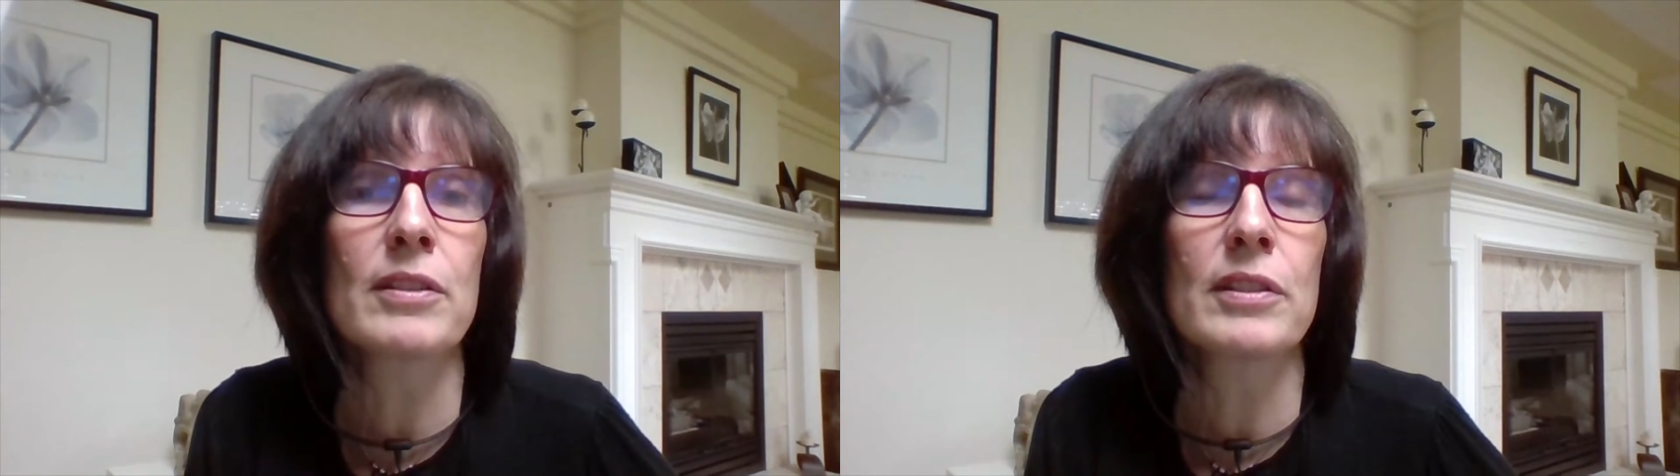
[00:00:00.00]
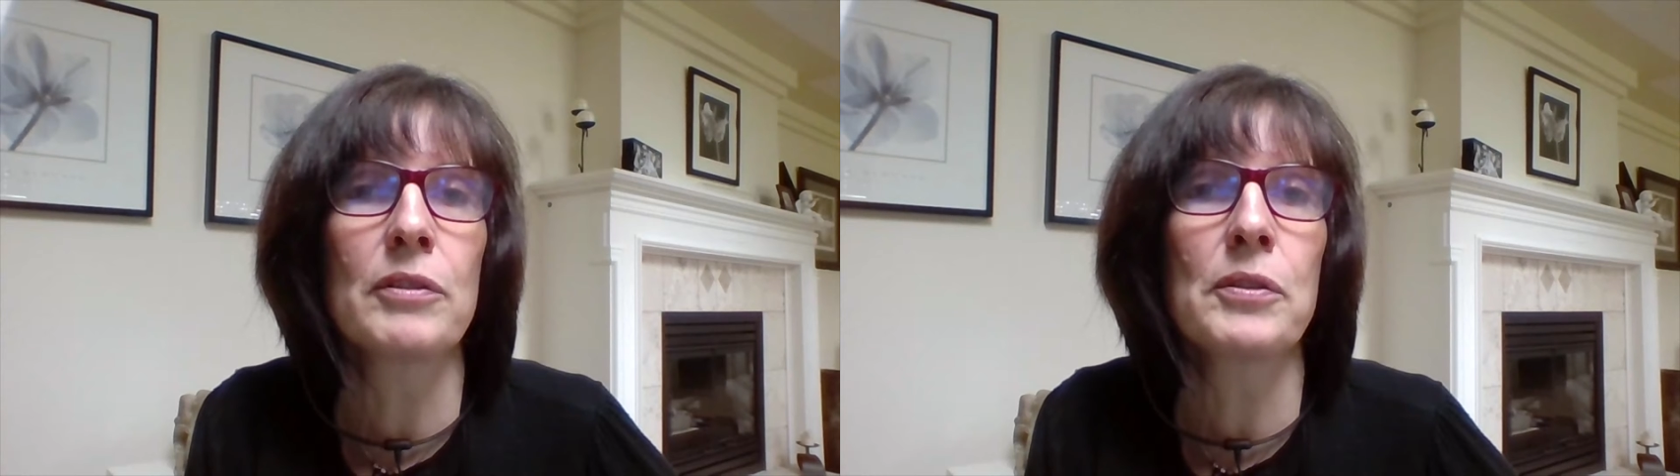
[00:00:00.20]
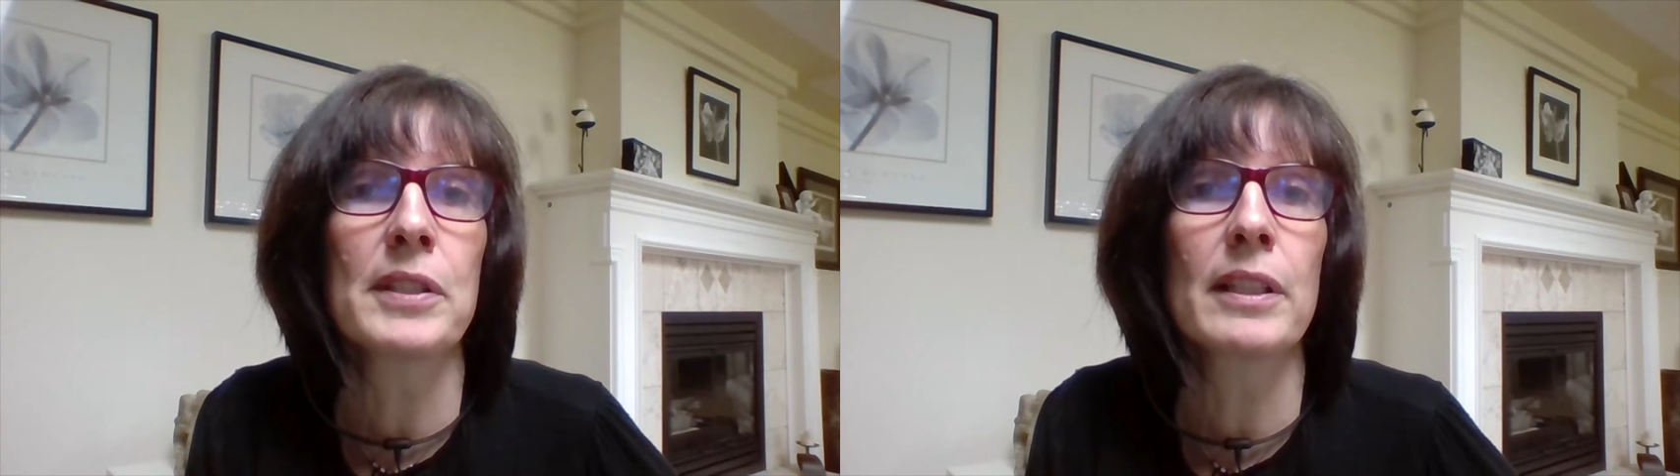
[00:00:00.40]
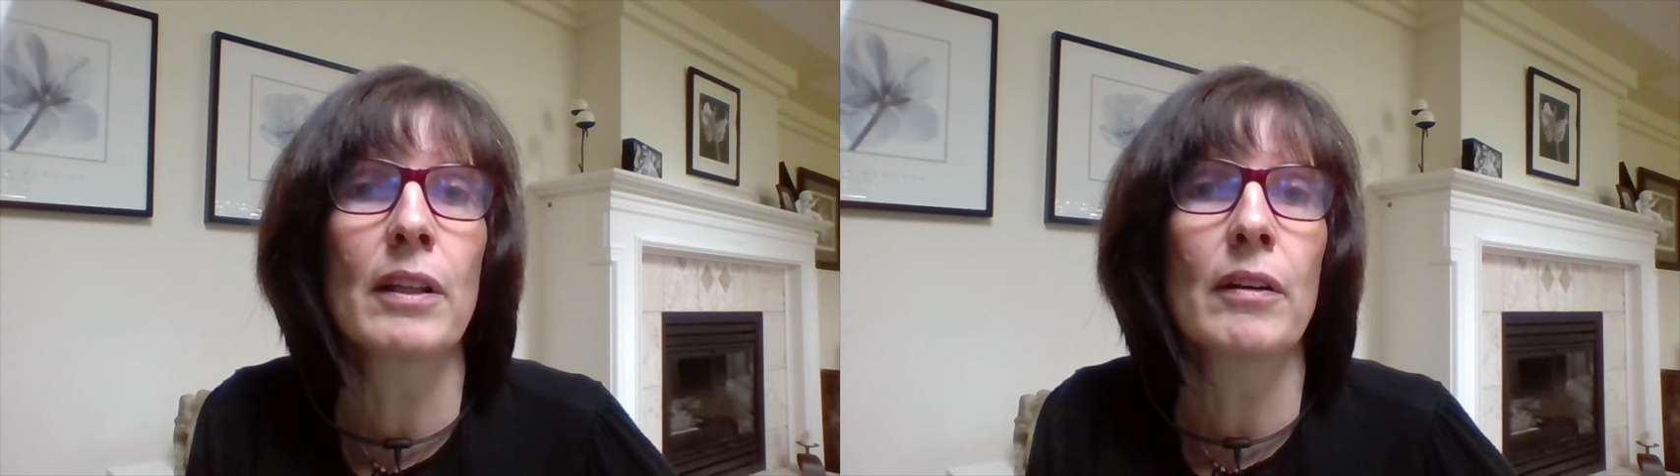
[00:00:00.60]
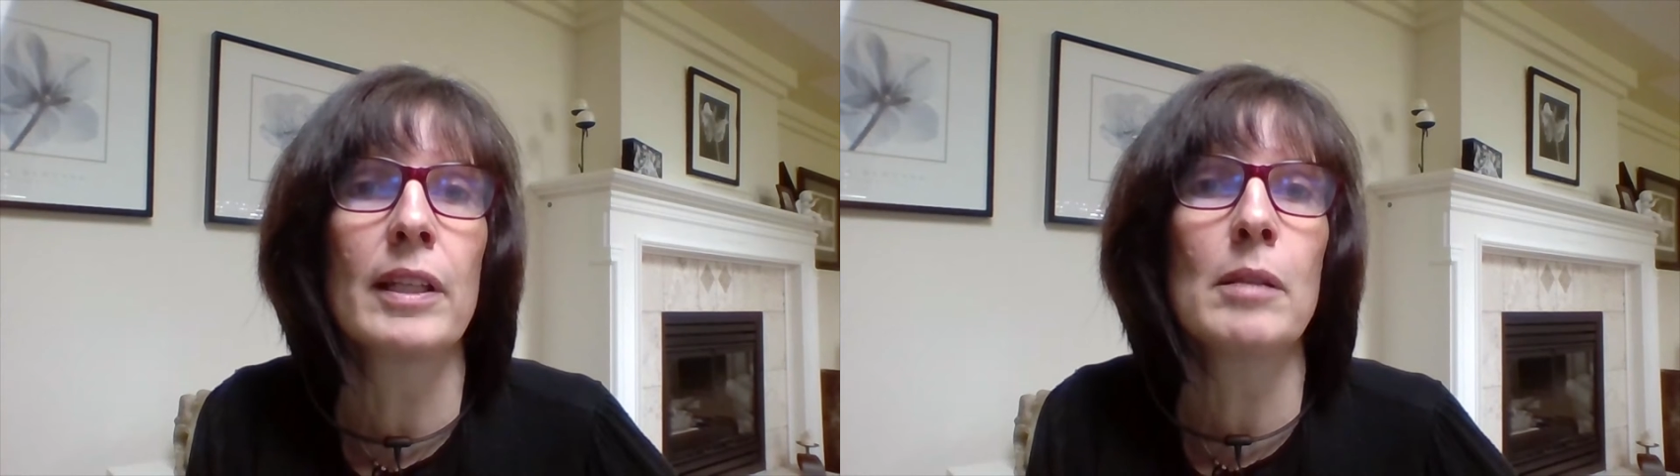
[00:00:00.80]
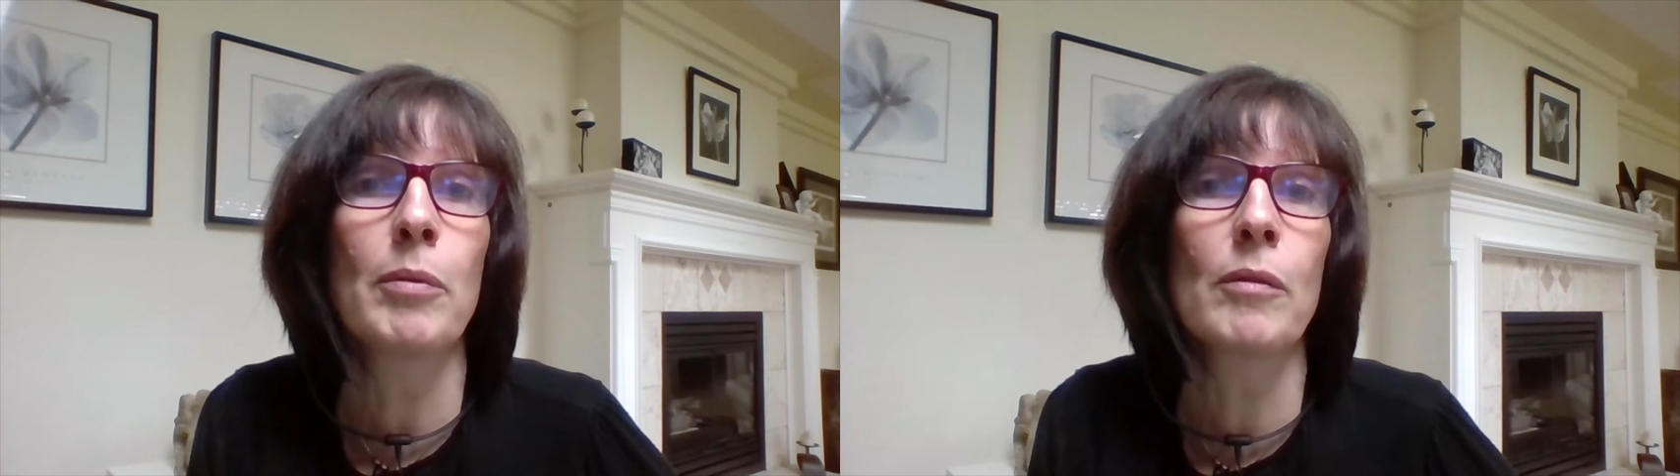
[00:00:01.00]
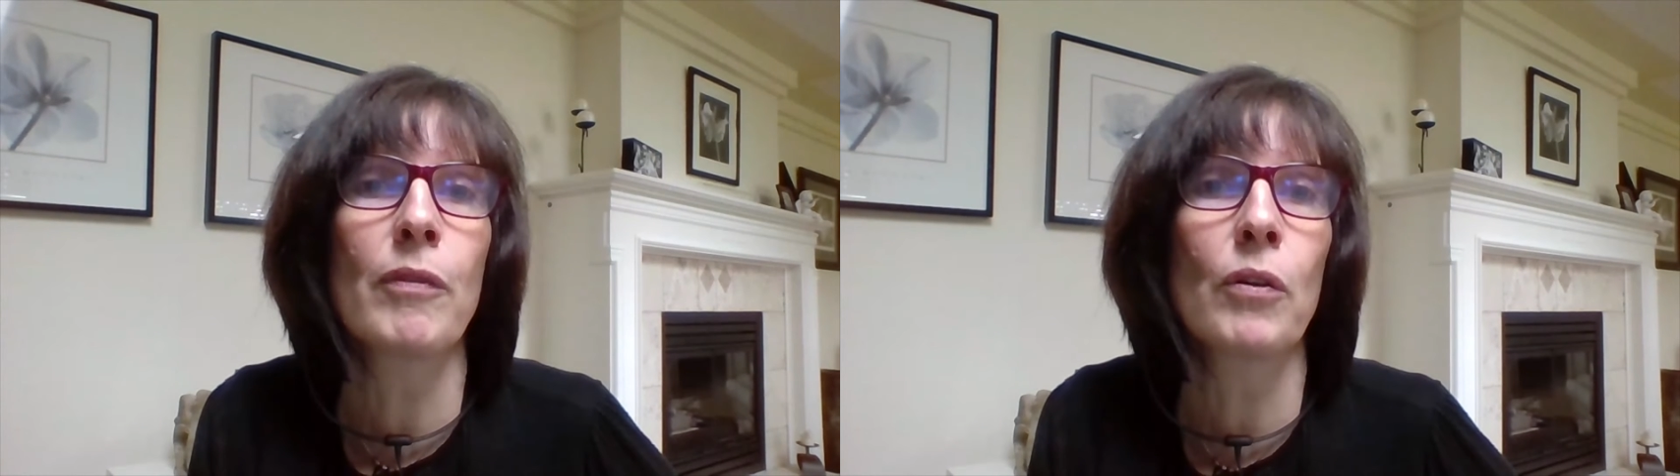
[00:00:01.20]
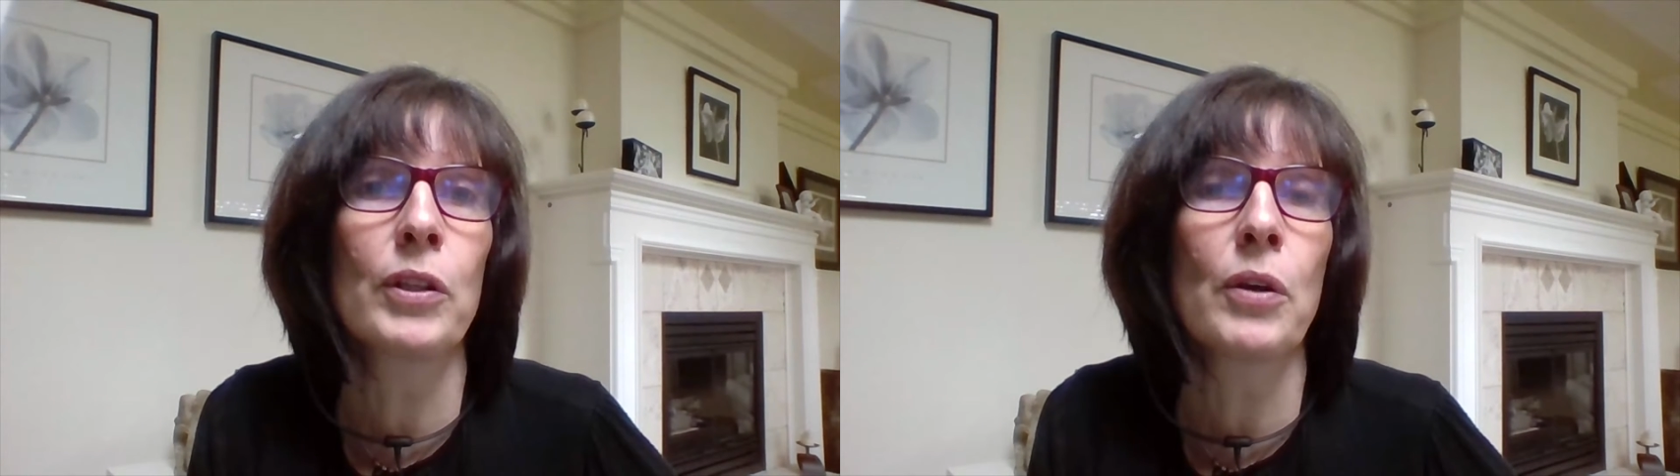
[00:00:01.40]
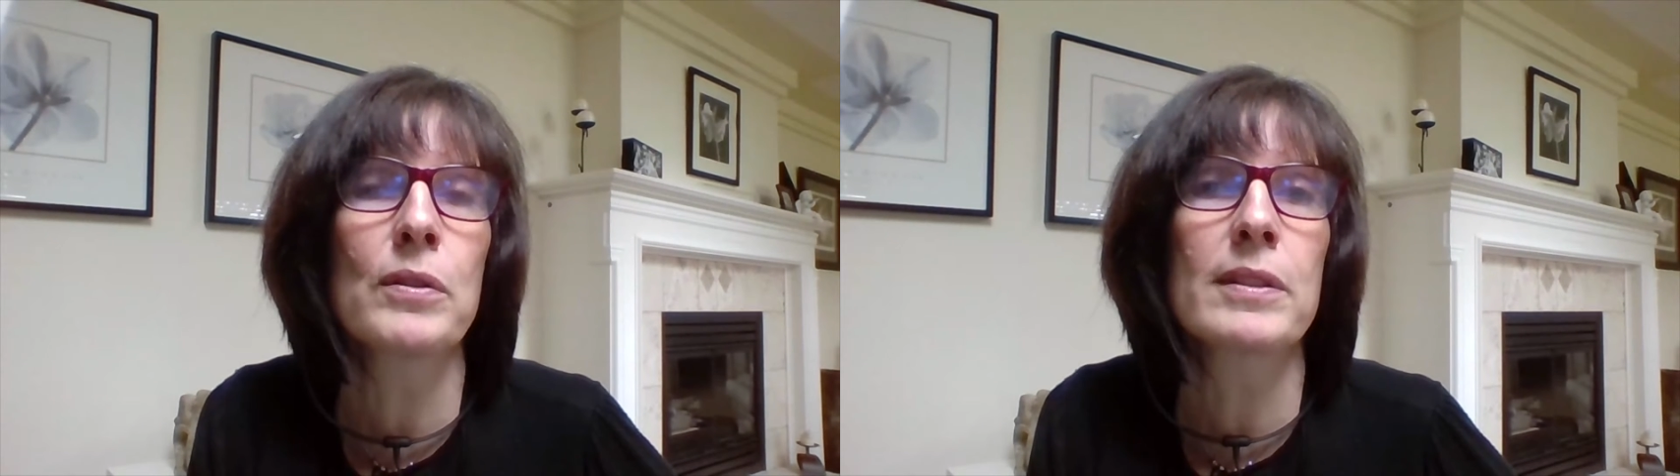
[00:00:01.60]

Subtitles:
they're using their ePortfolios